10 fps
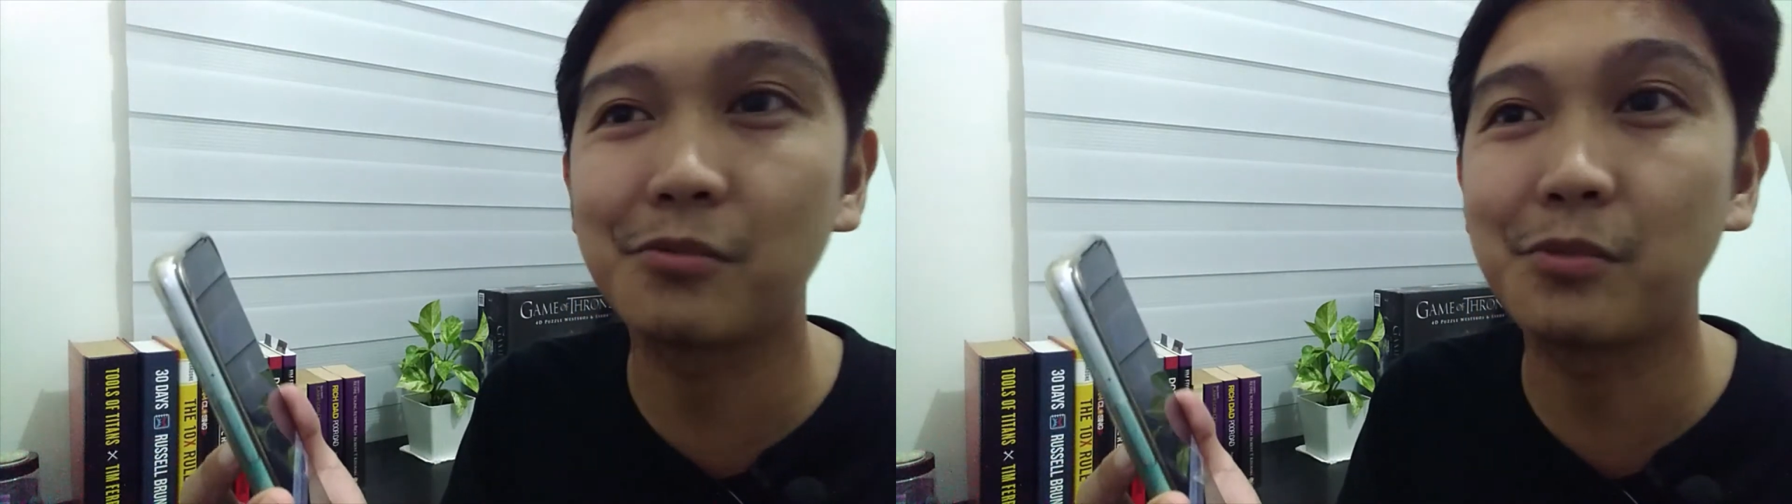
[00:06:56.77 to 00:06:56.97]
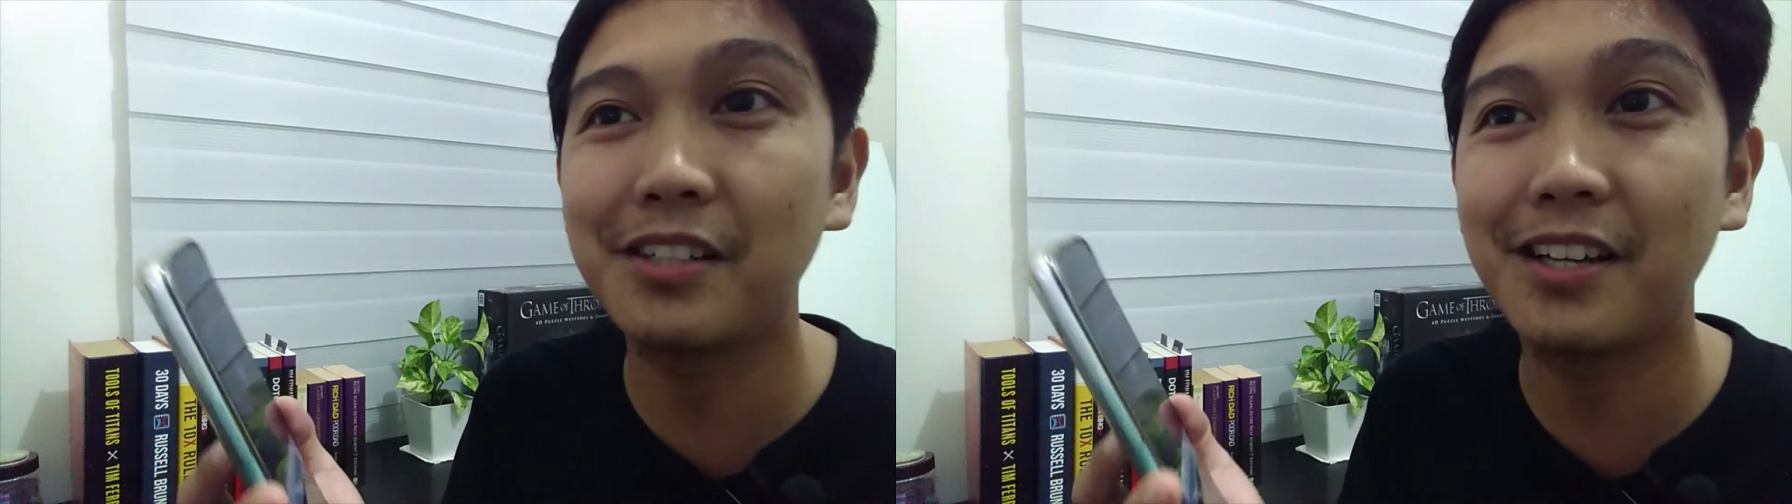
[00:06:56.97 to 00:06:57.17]

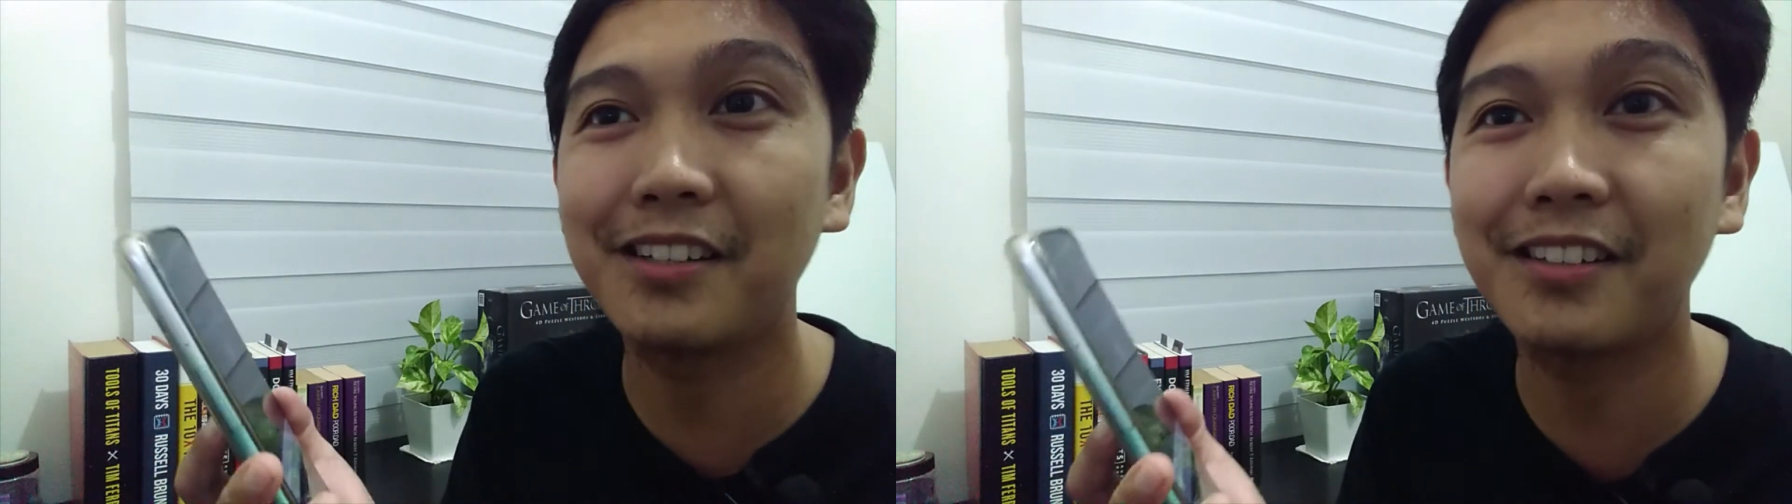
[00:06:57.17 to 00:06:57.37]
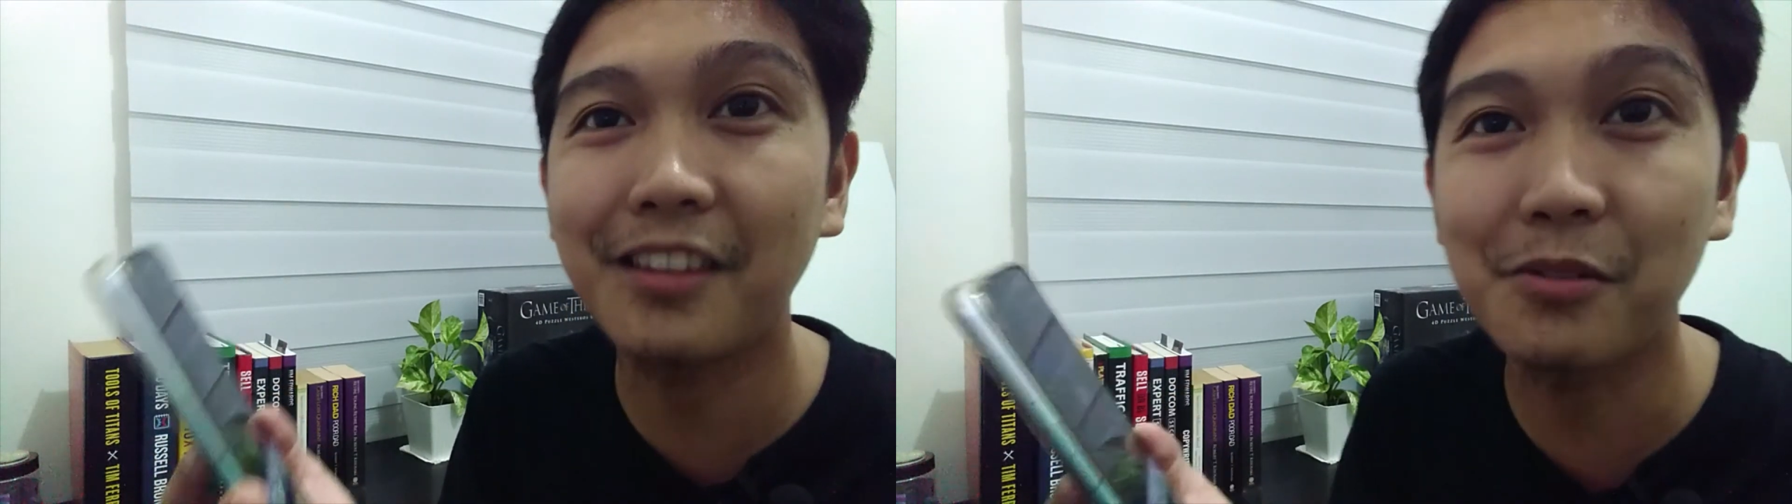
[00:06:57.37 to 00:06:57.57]

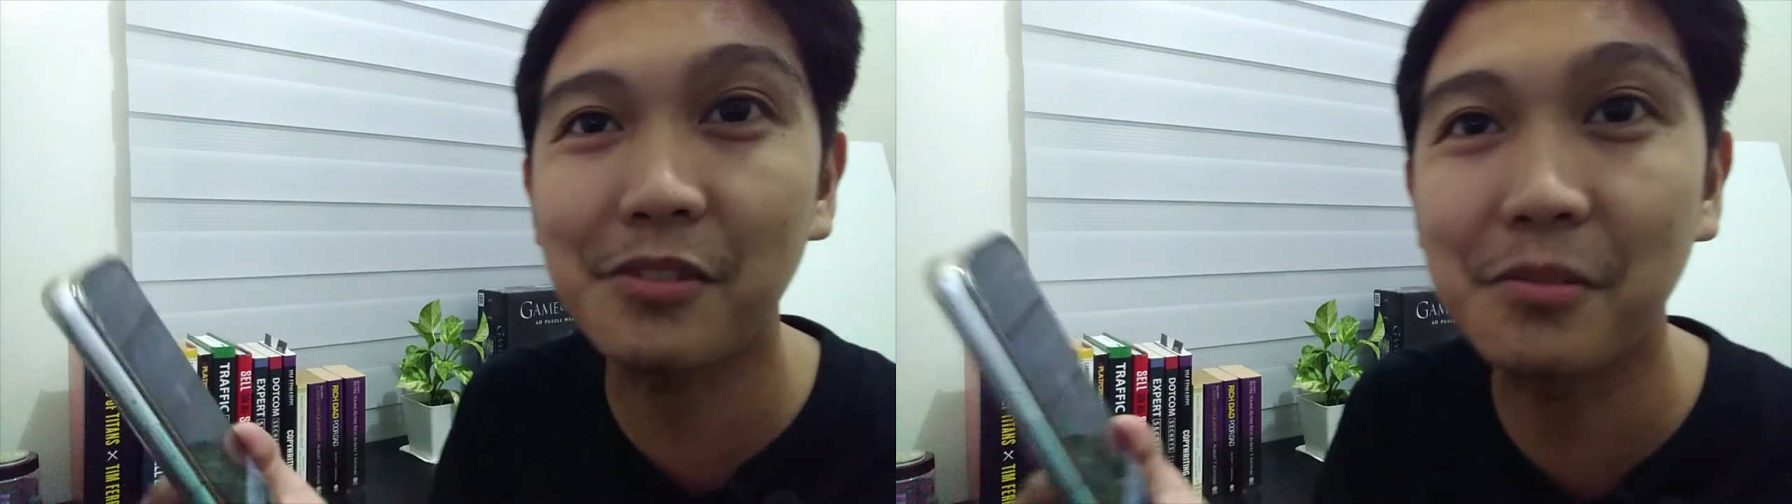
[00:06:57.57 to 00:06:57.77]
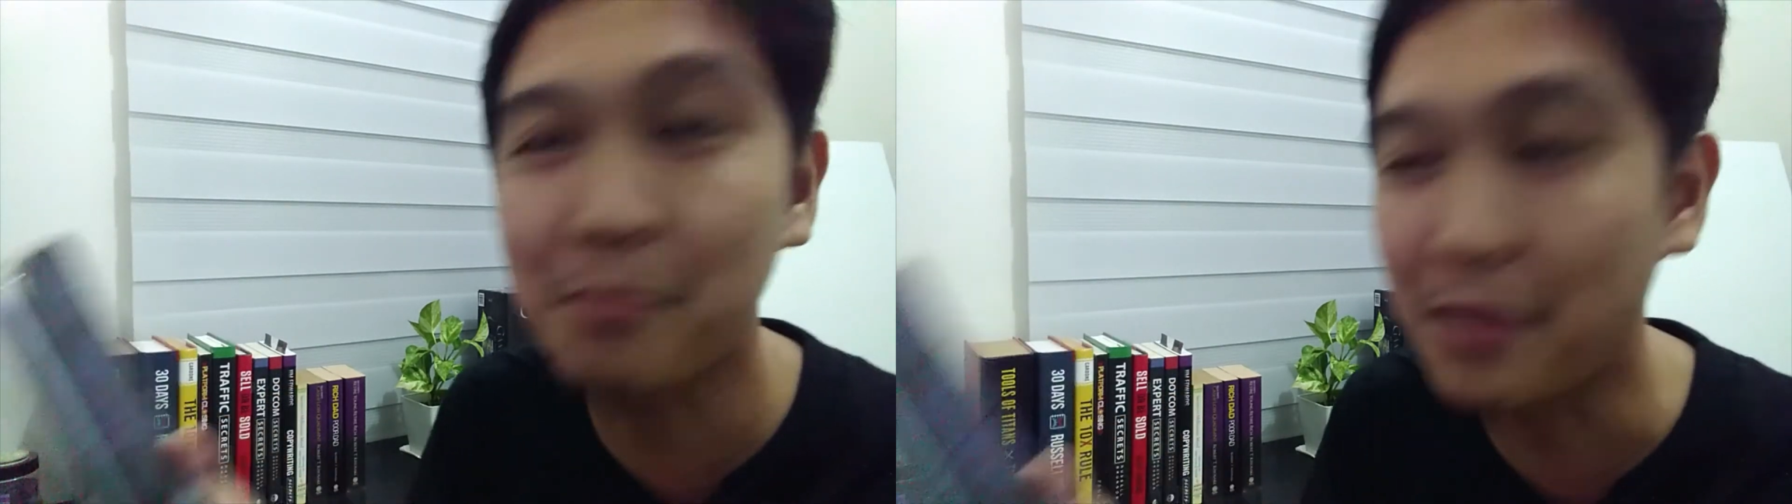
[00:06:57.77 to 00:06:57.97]
100,000
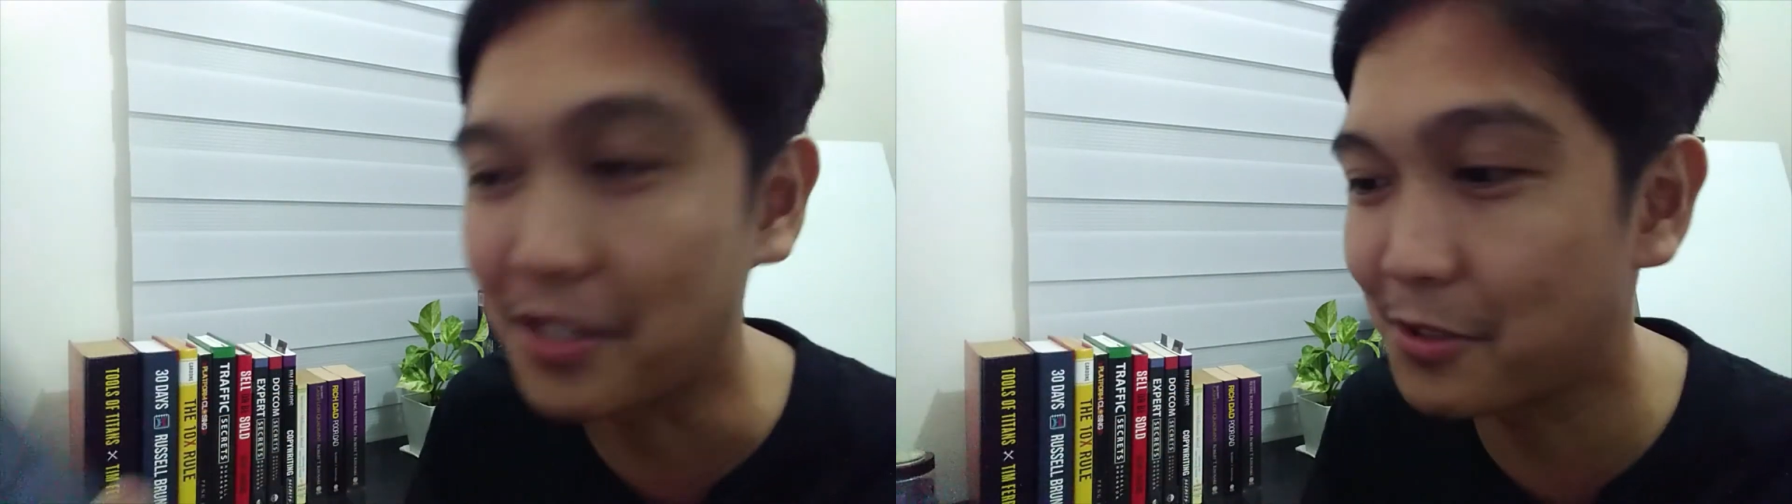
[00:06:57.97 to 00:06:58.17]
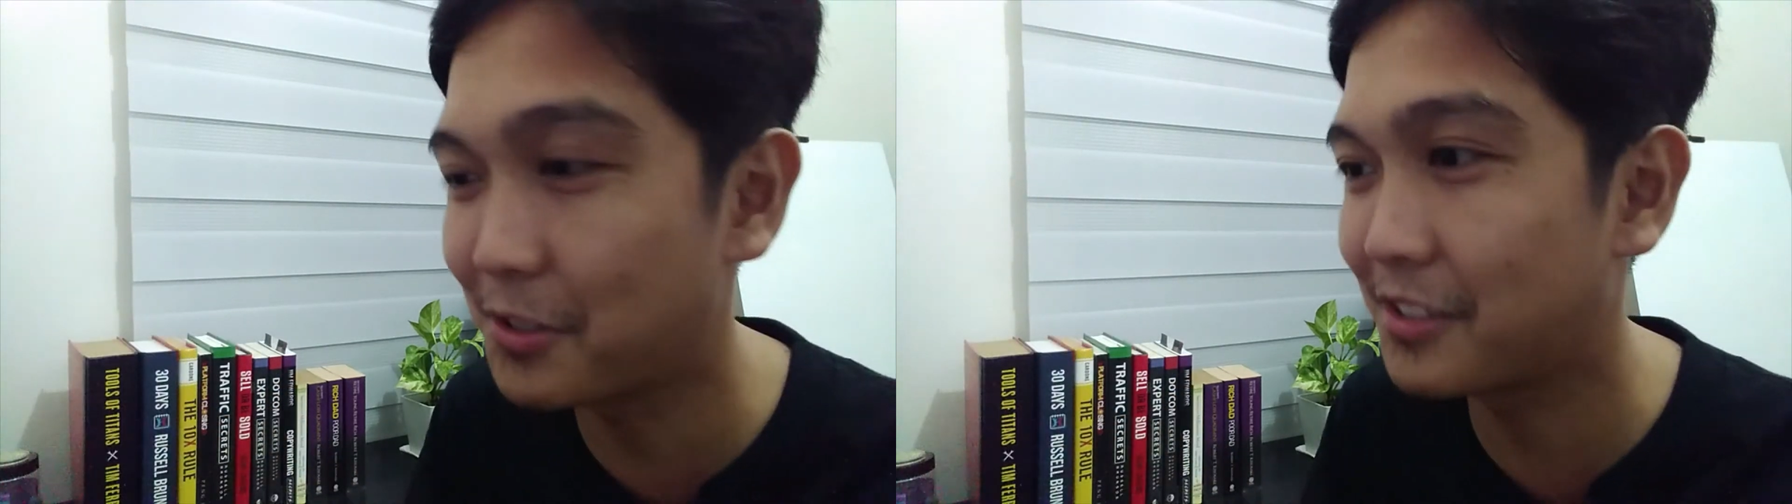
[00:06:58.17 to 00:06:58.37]

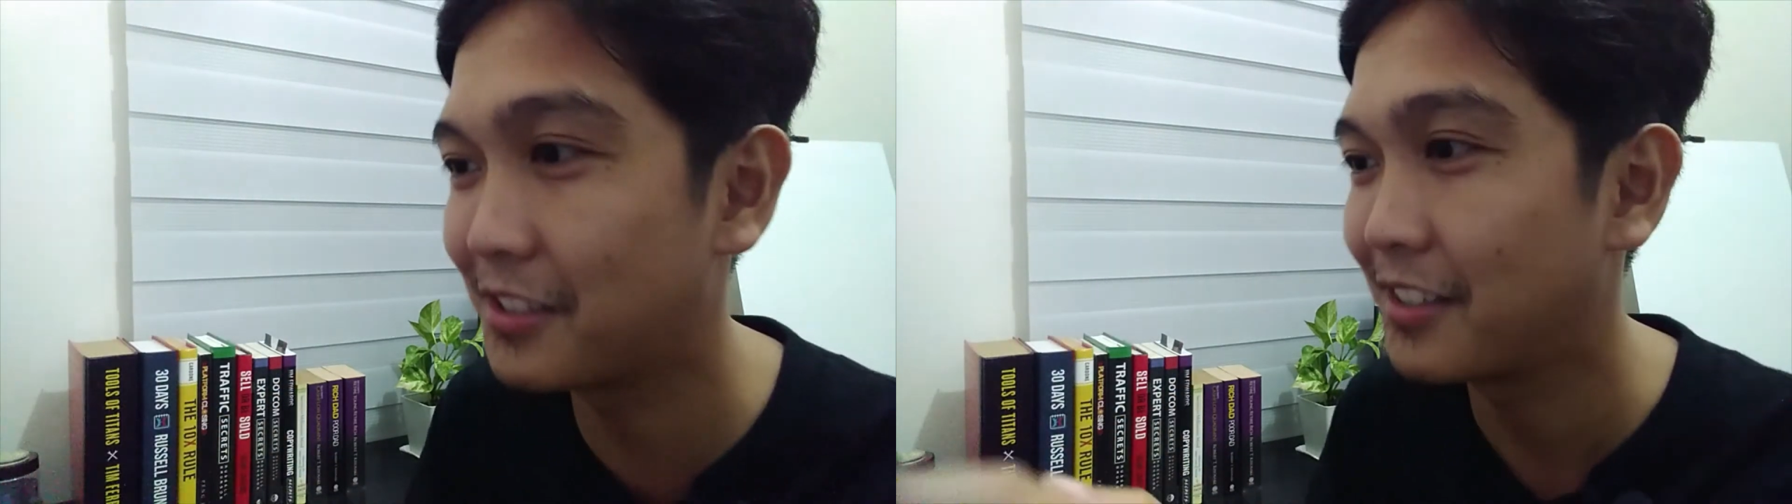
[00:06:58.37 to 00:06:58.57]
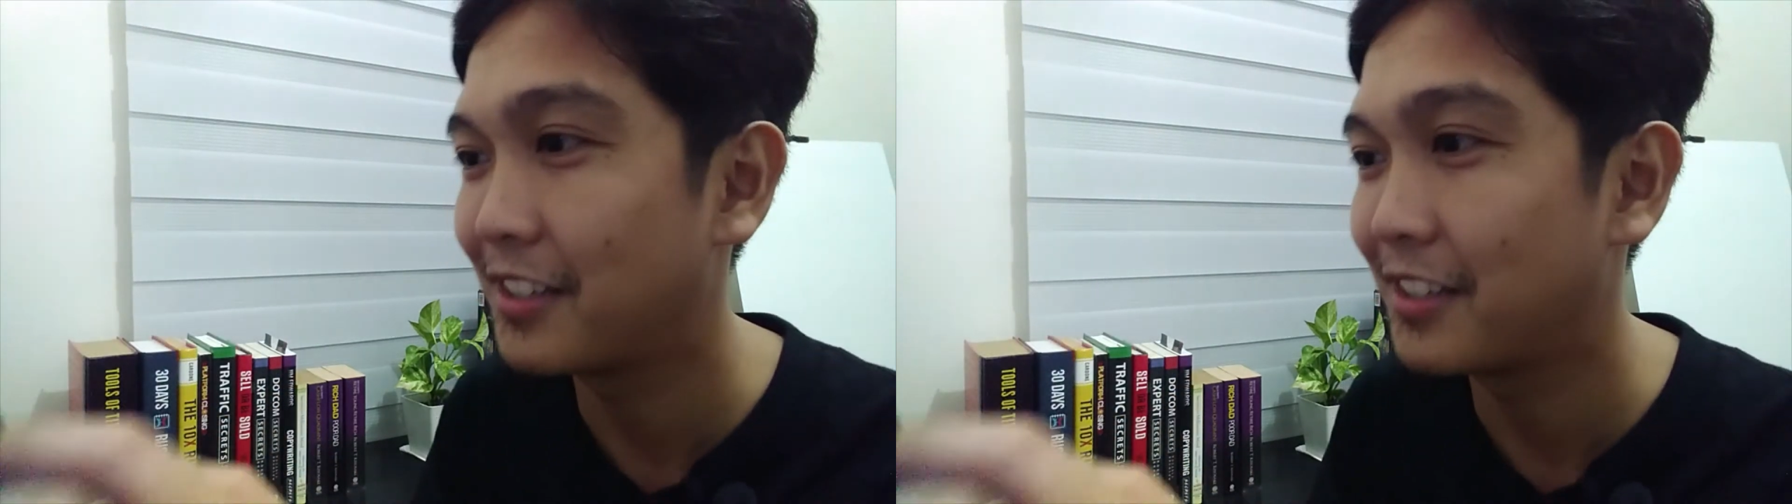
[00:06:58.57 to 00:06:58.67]
pesos.